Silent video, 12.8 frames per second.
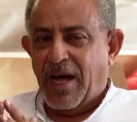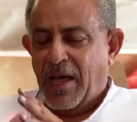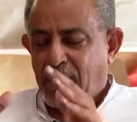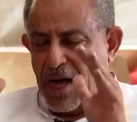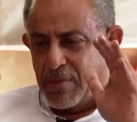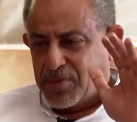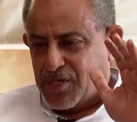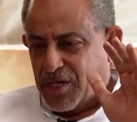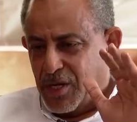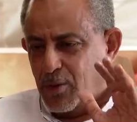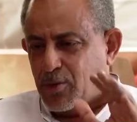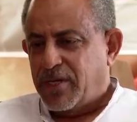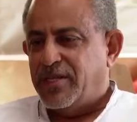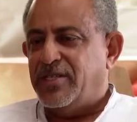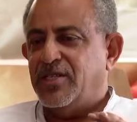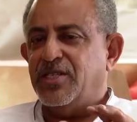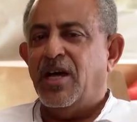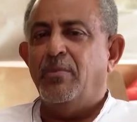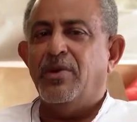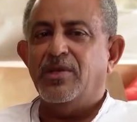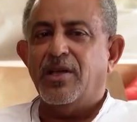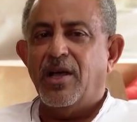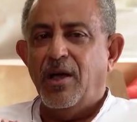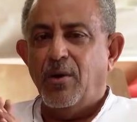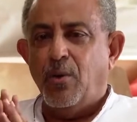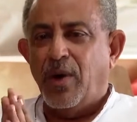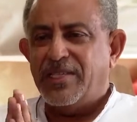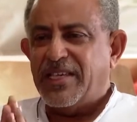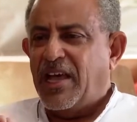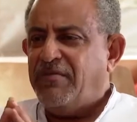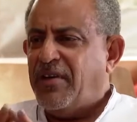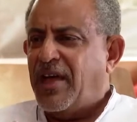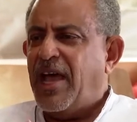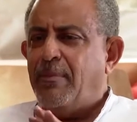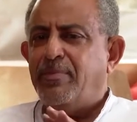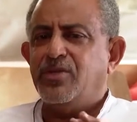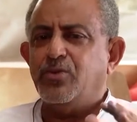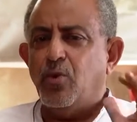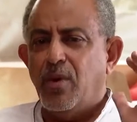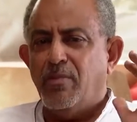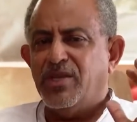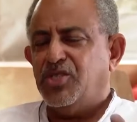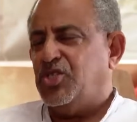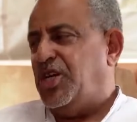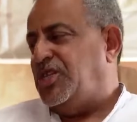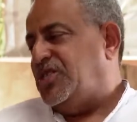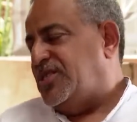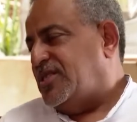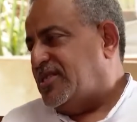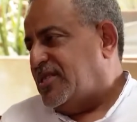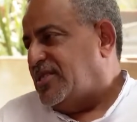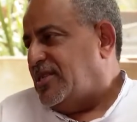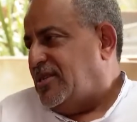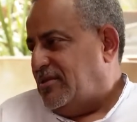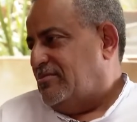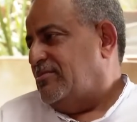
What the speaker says: I'm absolutely determined. Whatever happens, we must change the city.